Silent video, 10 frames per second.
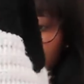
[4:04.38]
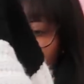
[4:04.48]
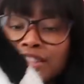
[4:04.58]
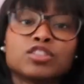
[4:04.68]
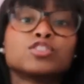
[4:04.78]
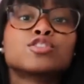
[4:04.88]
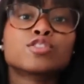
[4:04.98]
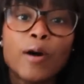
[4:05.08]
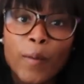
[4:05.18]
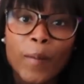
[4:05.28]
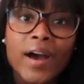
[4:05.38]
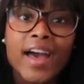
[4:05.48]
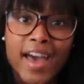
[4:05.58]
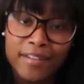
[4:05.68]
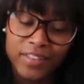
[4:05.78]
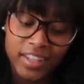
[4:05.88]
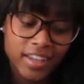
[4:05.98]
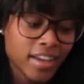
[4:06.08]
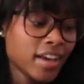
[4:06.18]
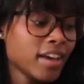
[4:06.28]
This is so heavy.
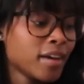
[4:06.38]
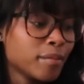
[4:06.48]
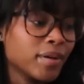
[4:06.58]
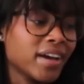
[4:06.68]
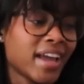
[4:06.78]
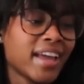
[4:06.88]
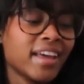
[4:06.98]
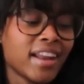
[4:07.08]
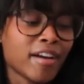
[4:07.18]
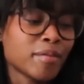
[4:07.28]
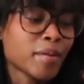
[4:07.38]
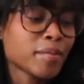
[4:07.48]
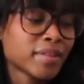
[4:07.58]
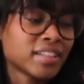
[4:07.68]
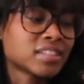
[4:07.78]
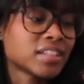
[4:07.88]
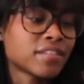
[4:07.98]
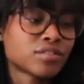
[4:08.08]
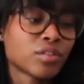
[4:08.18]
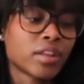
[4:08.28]
And I remember the
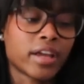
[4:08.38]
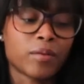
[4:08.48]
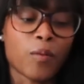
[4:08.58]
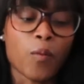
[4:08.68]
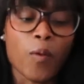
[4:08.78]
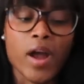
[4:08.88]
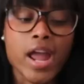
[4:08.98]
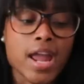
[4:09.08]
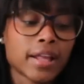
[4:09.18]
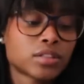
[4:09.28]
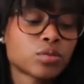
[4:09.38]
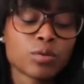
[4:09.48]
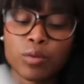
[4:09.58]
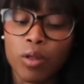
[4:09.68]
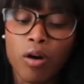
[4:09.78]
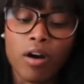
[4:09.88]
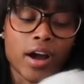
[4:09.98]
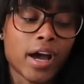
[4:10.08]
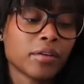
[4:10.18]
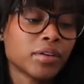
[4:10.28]
sleeves were like way too long.
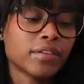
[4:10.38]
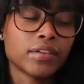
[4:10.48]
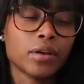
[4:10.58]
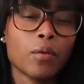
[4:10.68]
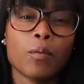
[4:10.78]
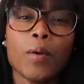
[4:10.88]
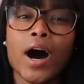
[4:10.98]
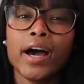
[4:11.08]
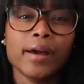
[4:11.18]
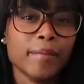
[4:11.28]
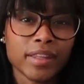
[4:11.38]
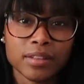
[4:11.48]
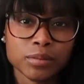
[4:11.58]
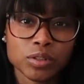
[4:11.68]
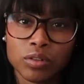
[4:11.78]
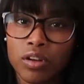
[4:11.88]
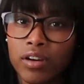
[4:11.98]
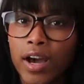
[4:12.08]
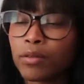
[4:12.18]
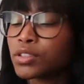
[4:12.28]
I don't even know why I made them so long.
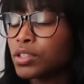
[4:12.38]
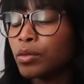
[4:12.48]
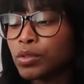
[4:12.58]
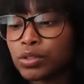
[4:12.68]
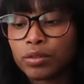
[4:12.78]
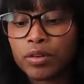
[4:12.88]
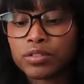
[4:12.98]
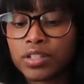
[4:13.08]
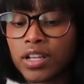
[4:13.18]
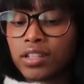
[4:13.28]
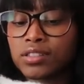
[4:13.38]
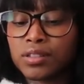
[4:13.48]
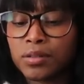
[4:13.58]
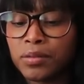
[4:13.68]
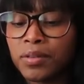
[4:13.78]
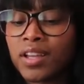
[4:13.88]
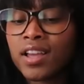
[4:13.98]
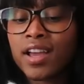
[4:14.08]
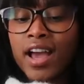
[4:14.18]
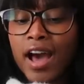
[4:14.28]
I was so new to crocheting, so
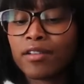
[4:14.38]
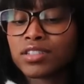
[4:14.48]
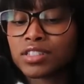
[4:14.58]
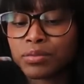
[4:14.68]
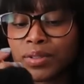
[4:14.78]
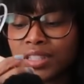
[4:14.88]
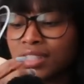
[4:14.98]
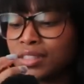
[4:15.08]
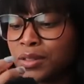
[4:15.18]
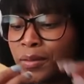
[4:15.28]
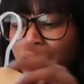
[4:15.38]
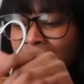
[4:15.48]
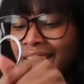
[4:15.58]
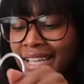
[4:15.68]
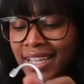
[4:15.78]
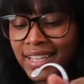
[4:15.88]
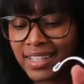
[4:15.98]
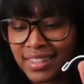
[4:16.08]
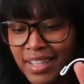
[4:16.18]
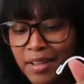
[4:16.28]
I was just really doing
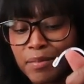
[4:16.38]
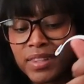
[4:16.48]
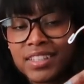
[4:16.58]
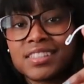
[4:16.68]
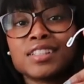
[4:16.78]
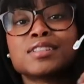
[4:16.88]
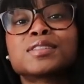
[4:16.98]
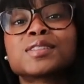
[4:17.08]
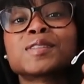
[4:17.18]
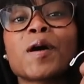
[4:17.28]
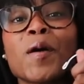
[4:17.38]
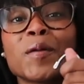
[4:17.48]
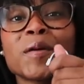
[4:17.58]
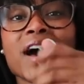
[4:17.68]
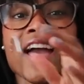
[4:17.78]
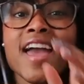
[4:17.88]
anything. But this is so